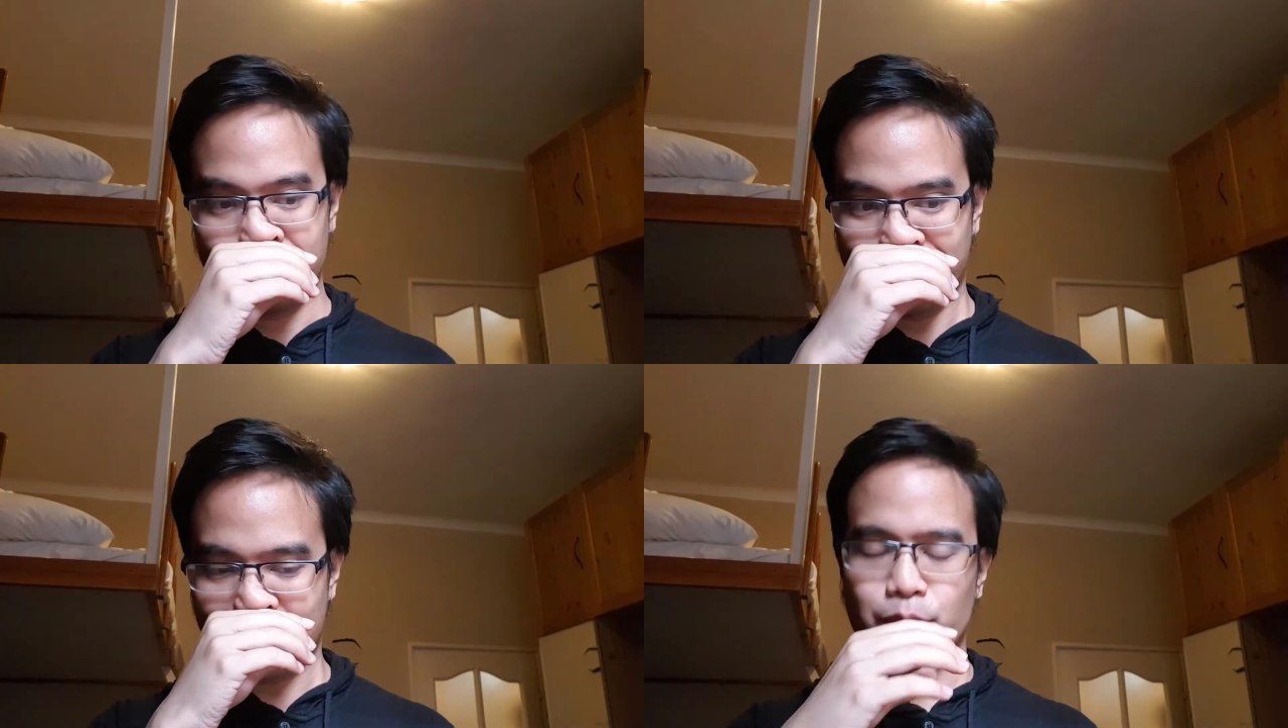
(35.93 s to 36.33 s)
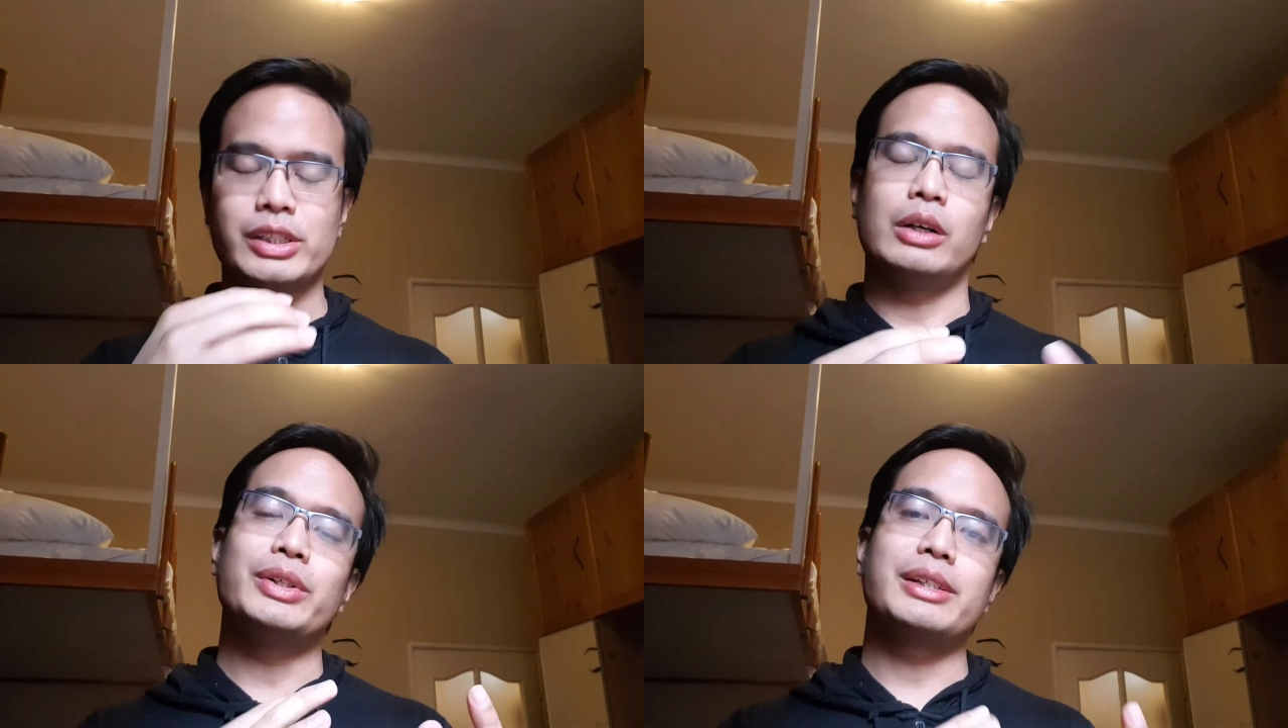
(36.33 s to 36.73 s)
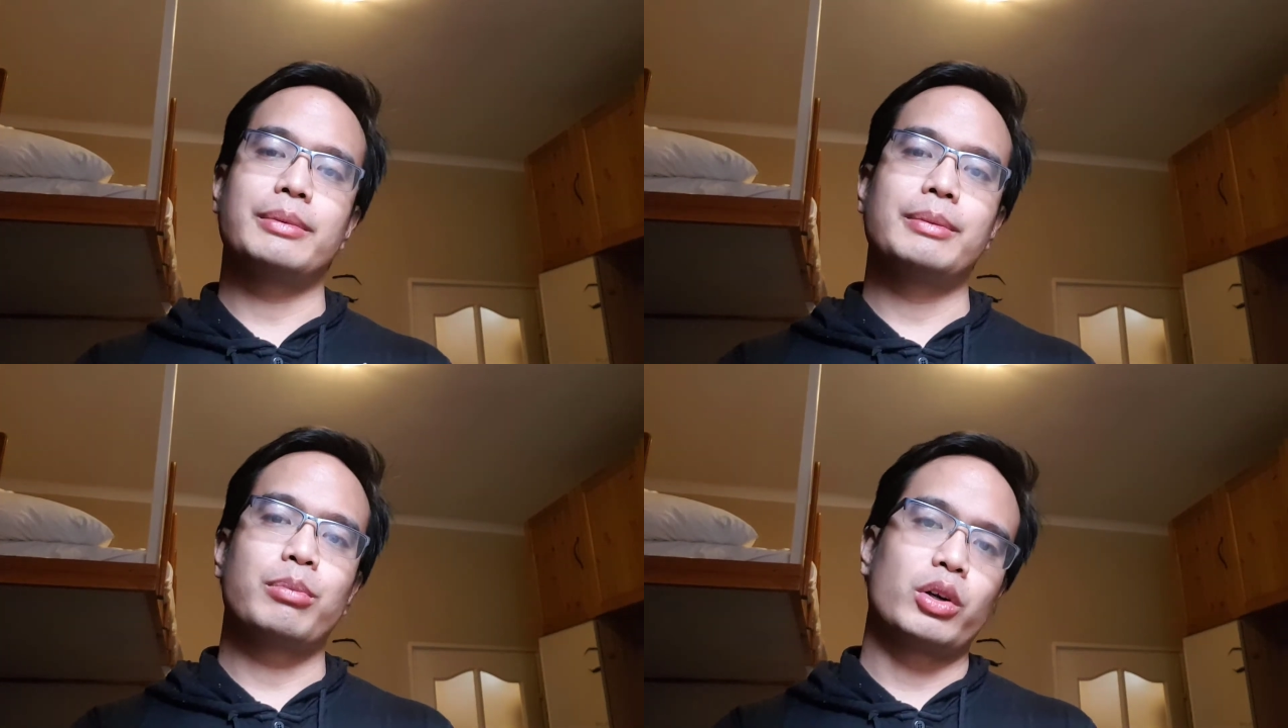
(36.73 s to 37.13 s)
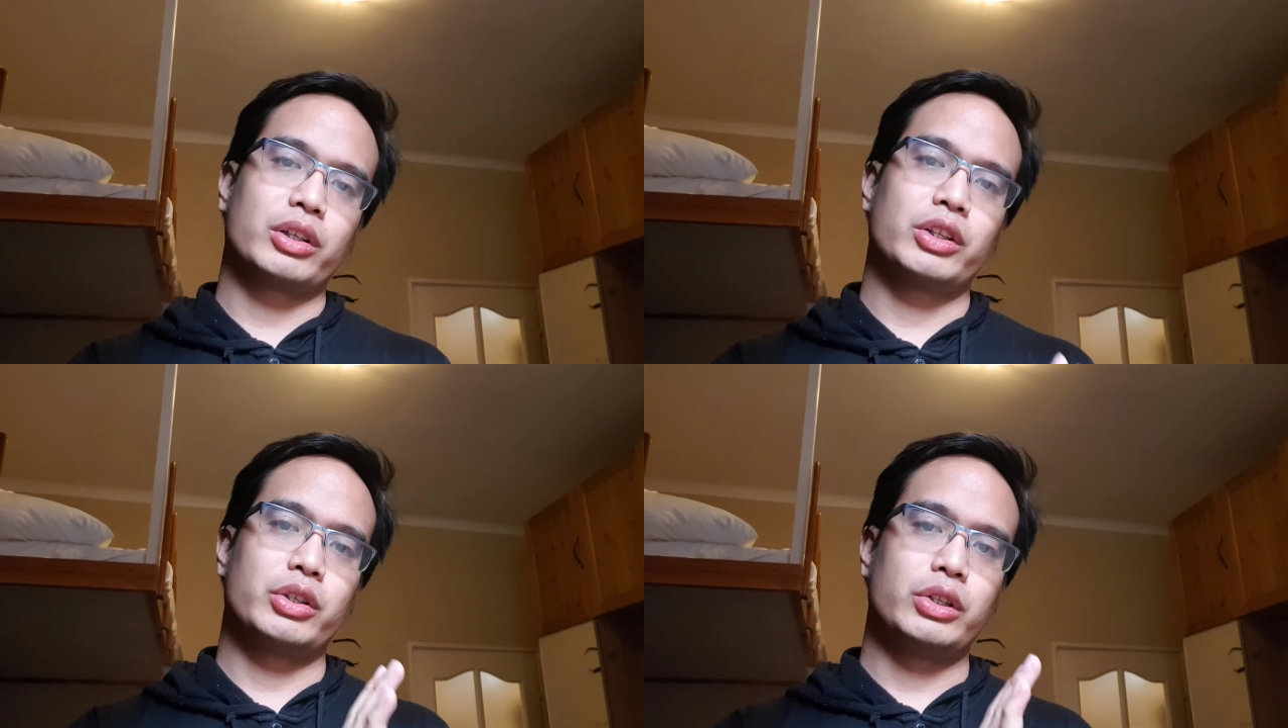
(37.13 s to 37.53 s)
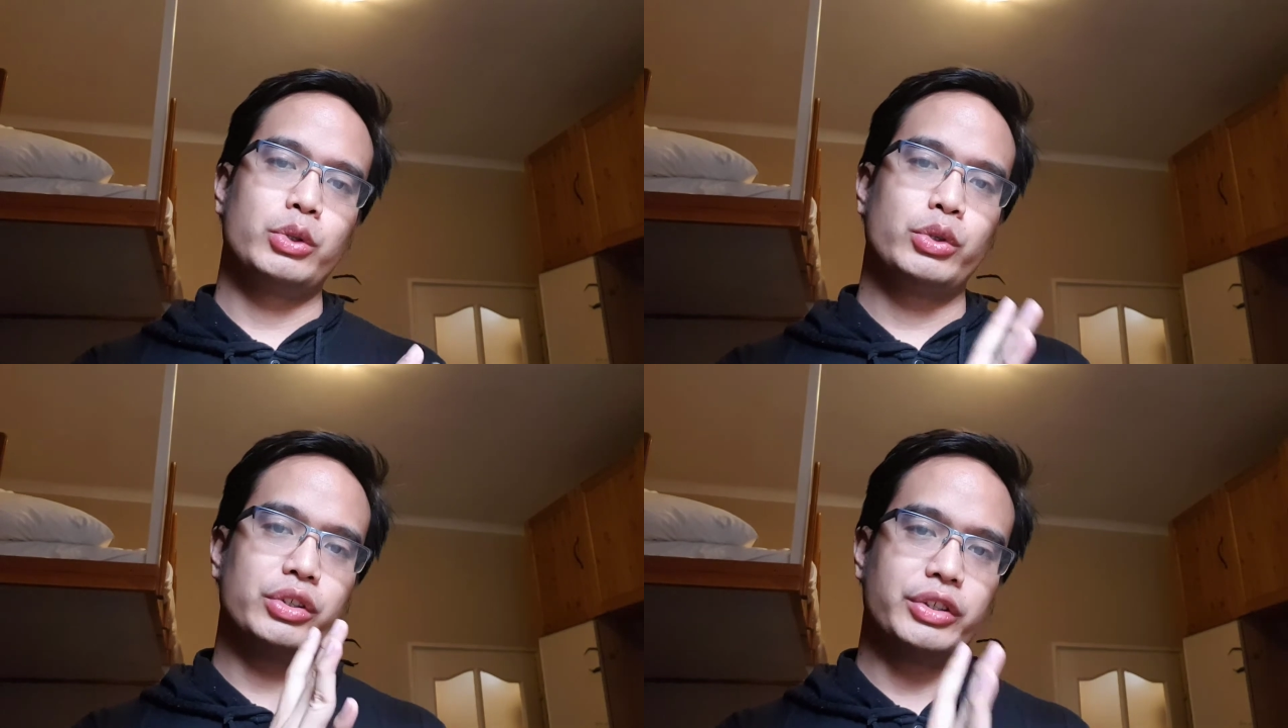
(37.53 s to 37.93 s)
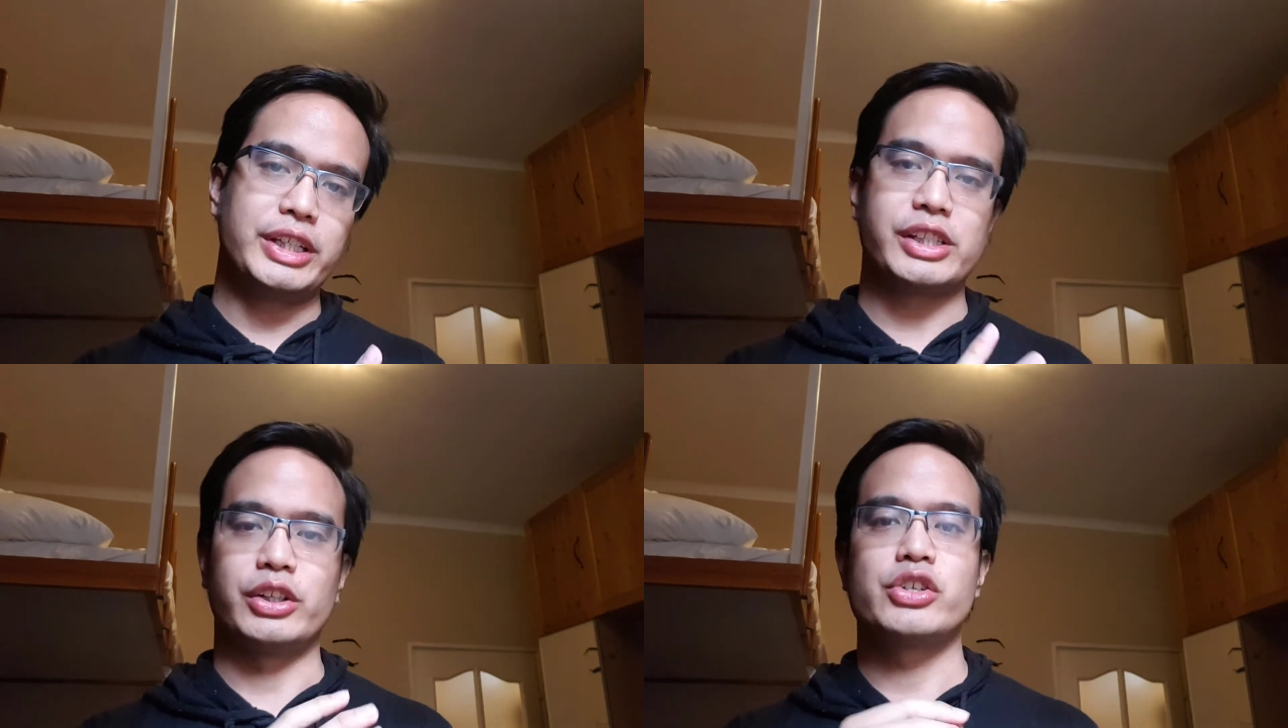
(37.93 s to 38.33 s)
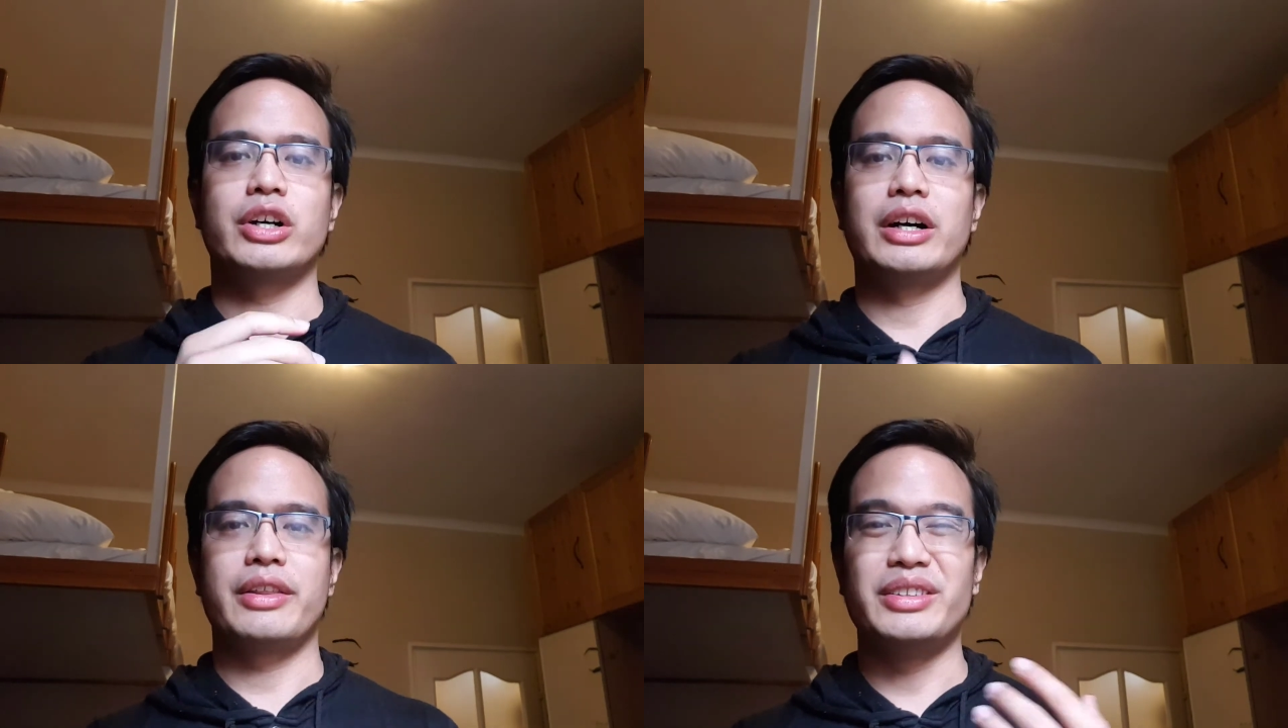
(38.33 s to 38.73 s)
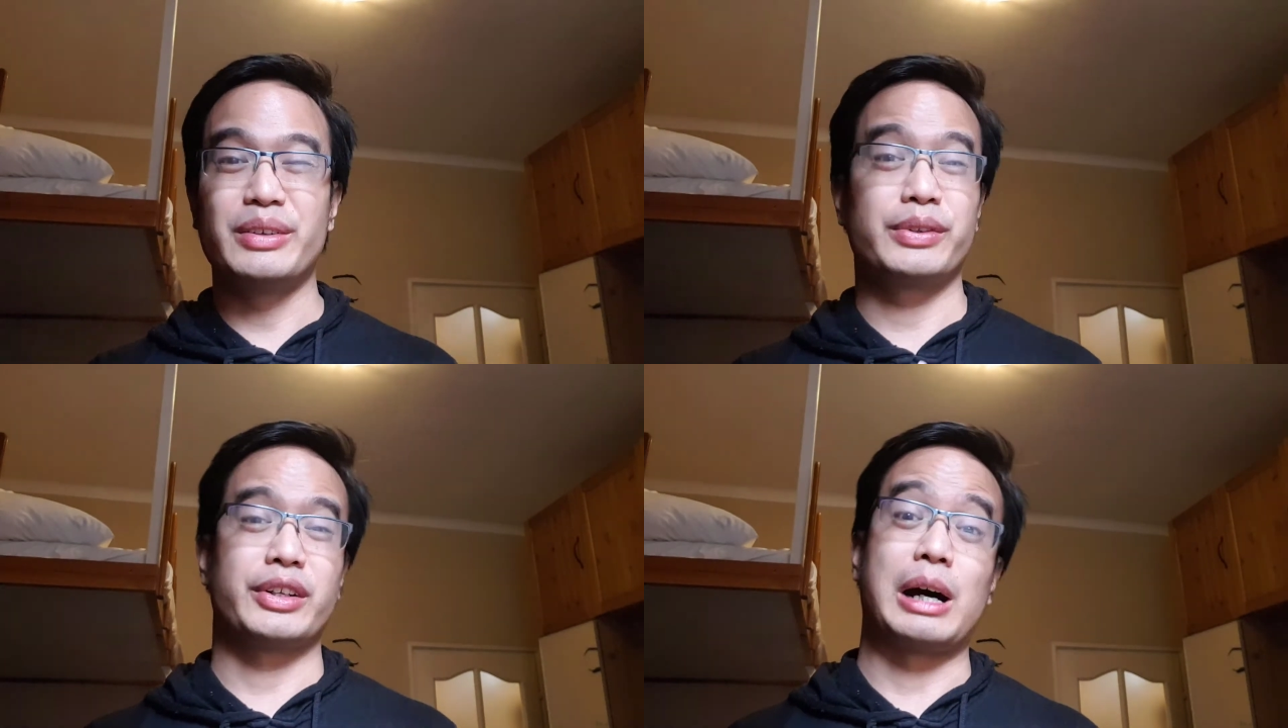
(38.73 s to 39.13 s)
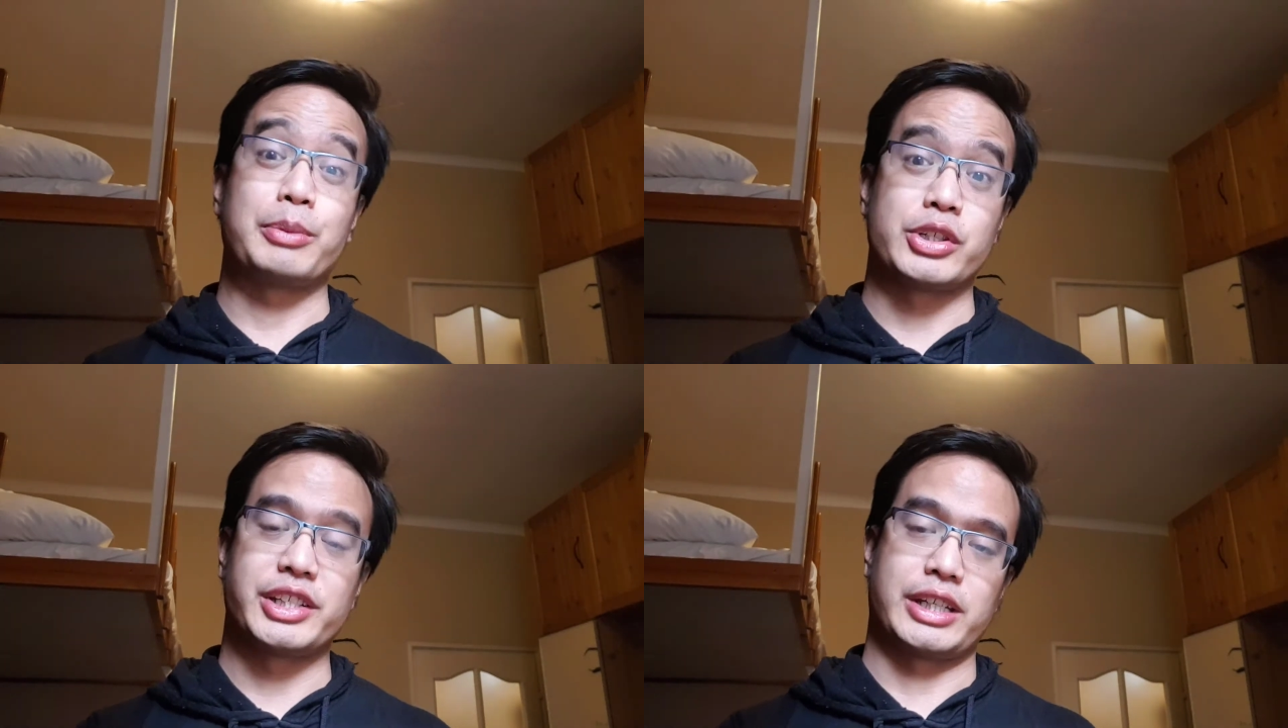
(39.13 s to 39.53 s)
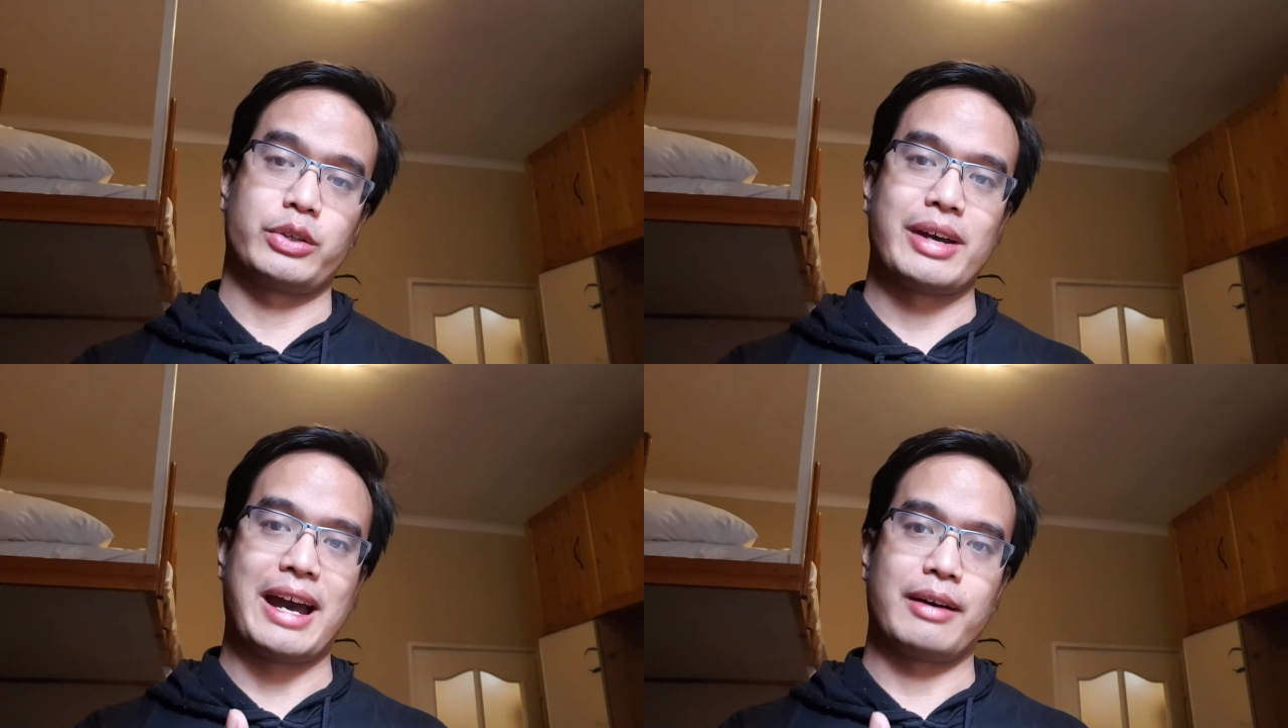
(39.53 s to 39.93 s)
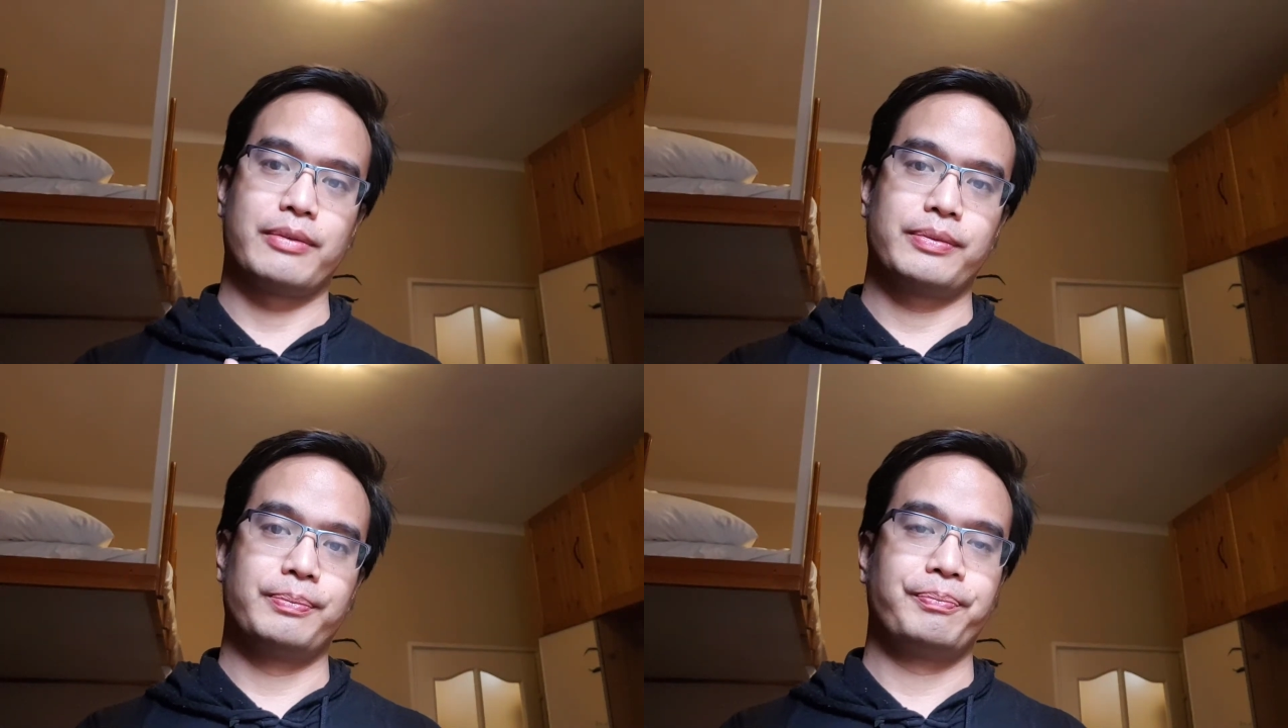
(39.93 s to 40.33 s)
So it's always important to do your research on the different options that you have.